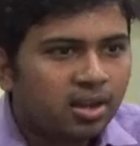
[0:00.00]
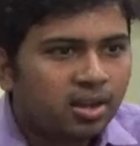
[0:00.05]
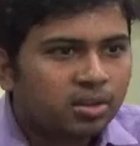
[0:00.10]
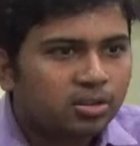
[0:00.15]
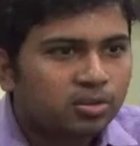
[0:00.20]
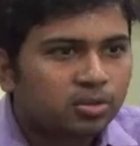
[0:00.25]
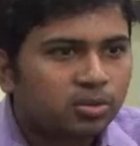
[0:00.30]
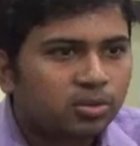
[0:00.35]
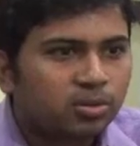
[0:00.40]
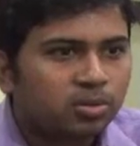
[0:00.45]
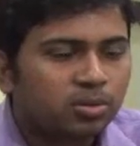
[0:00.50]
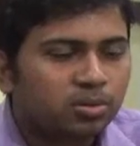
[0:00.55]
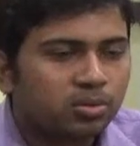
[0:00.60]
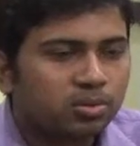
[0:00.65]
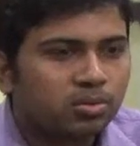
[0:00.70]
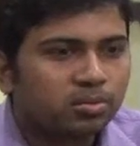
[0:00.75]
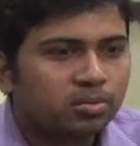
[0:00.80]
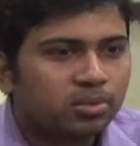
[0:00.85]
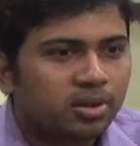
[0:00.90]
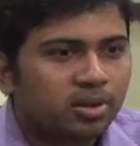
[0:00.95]

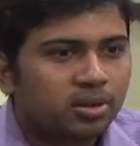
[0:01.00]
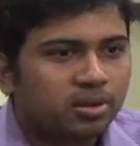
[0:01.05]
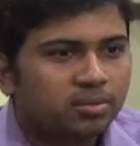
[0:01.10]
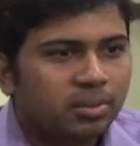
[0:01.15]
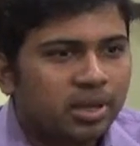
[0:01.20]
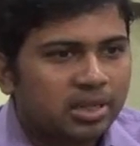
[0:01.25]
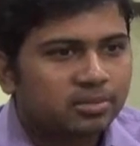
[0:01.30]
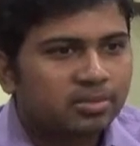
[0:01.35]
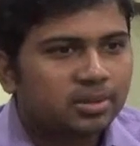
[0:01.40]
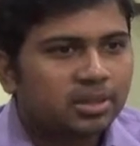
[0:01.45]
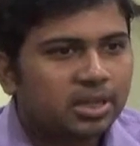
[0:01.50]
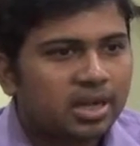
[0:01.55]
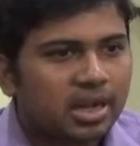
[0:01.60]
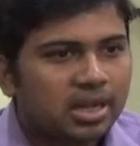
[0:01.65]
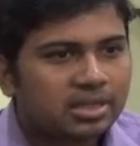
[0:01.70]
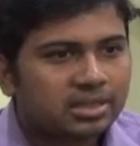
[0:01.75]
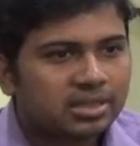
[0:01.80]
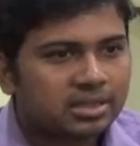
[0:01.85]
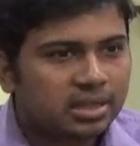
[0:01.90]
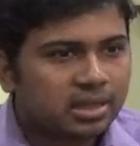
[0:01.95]
So basmati
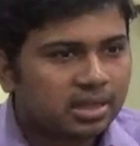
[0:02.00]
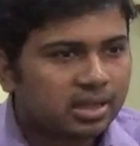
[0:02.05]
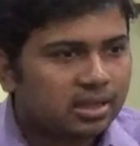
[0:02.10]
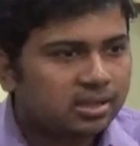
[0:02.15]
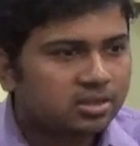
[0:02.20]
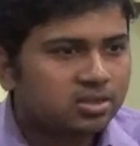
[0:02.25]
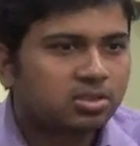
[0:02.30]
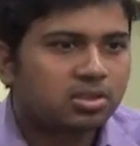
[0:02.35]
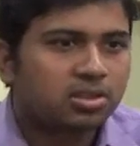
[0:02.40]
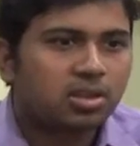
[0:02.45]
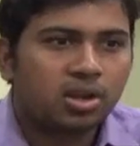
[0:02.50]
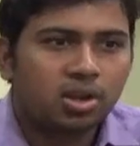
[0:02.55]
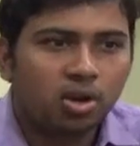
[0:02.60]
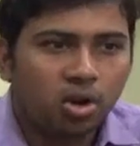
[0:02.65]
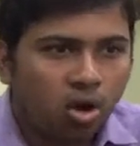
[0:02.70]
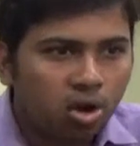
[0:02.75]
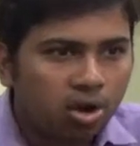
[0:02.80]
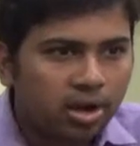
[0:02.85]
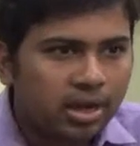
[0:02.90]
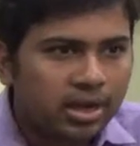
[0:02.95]
rice is
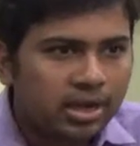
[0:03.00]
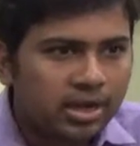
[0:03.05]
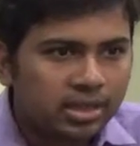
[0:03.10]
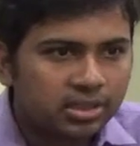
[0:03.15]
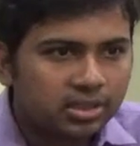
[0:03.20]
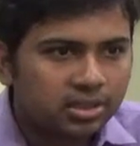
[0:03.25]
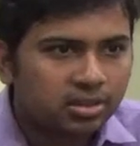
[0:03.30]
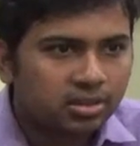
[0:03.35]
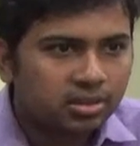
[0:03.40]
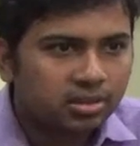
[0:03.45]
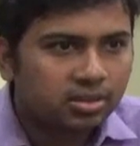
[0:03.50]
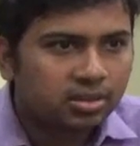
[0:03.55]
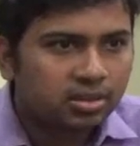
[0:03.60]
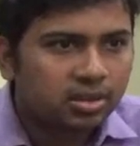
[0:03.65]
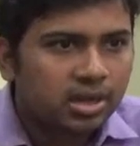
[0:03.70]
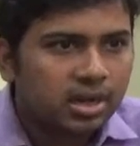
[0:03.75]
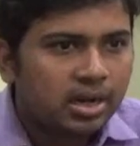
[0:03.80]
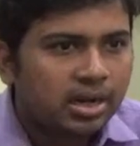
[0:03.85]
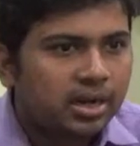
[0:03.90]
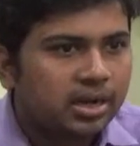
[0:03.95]
long in nature.
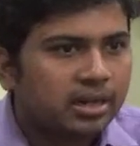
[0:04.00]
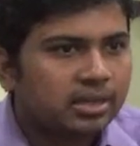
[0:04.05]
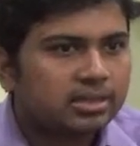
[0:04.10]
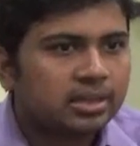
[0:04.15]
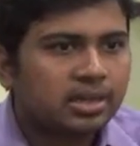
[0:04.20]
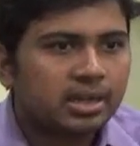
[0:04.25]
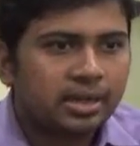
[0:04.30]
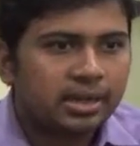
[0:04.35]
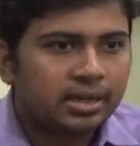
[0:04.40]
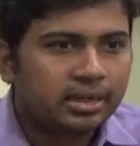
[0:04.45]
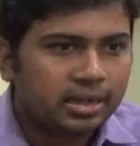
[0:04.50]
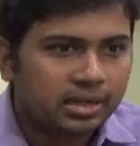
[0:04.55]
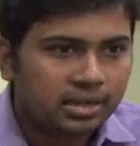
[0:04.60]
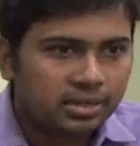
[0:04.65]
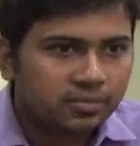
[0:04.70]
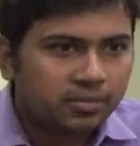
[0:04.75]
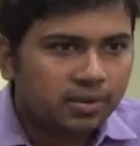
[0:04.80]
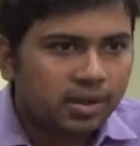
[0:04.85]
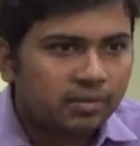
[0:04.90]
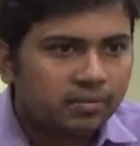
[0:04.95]
It has an
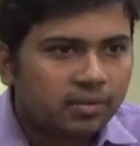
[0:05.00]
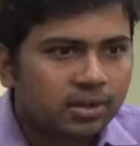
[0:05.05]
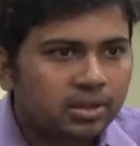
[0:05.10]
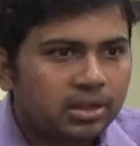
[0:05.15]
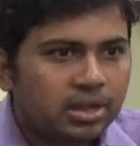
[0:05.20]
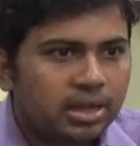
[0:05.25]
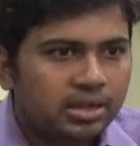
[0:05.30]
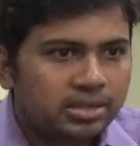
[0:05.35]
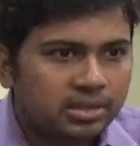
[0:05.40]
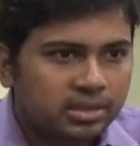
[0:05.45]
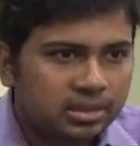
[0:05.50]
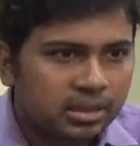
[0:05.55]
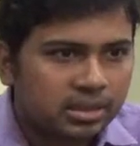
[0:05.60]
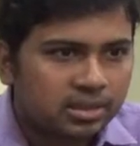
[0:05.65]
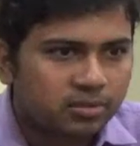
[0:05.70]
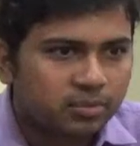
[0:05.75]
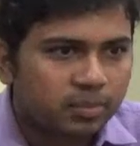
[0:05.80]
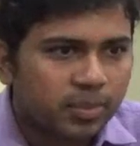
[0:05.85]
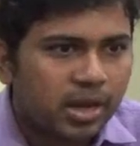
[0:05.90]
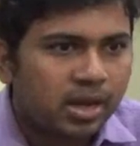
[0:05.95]
intense flavor and the
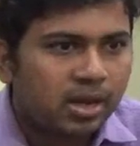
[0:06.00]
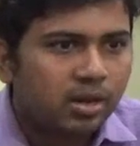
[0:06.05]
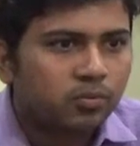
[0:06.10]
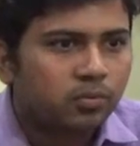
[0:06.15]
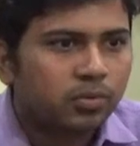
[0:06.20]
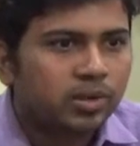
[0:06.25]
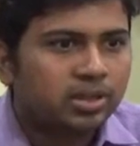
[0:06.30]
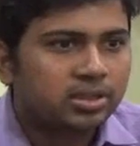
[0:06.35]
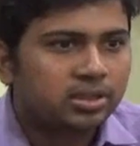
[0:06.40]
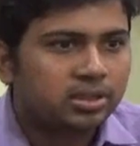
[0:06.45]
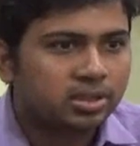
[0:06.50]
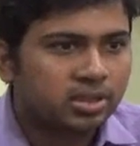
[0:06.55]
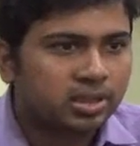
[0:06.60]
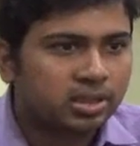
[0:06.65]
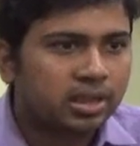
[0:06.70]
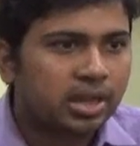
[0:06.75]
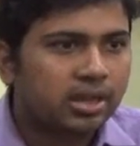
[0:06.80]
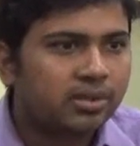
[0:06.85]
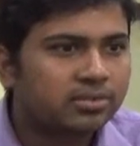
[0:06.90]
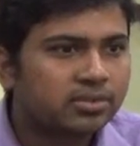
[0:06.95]
smell, which
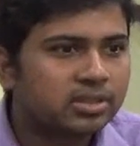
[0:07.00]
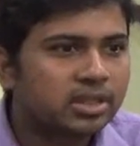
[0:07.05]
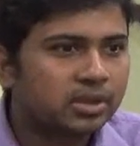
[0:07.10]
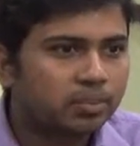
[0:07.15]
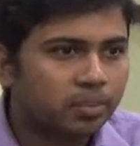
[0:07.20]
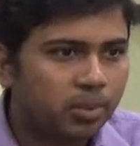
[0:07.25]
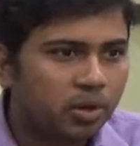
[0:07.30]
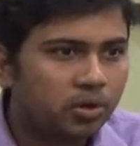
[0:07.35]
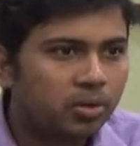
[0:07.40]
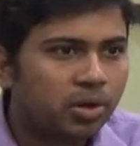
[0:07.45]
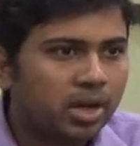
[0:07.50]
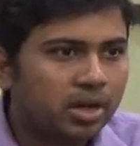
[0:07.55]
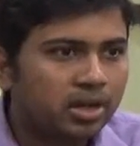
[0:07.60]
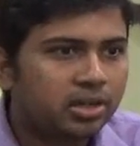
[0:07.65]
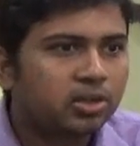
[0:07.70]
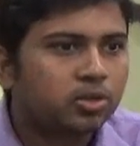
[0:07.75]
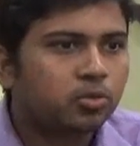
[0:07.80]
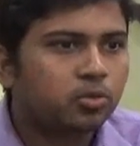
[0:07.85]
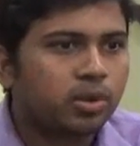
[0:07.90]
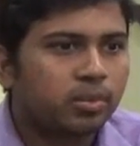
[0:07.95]
gives that peculiarity
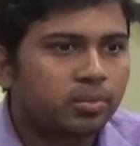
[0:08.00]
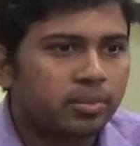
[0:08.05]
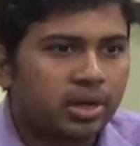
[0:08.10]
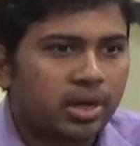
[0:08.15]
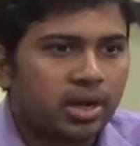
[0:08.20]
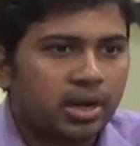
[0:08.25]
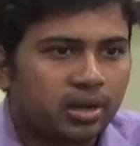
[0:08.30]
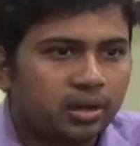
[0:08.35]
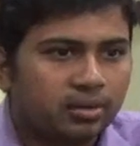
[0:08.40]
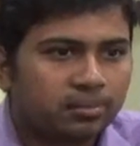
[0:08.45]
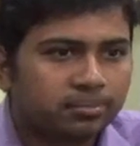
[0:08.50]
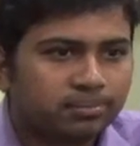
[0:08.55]
to a biryani.